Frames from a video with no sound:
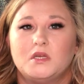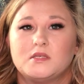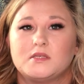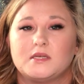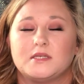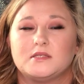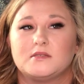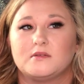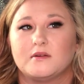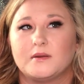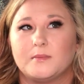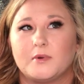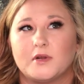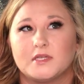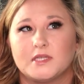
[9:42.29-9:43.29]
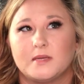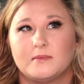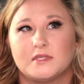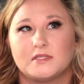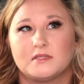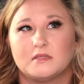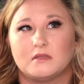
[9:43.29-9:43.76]
so I started part-time
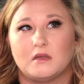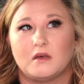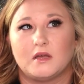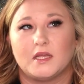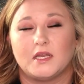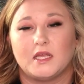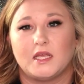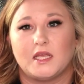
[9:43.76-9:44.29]
in a salon,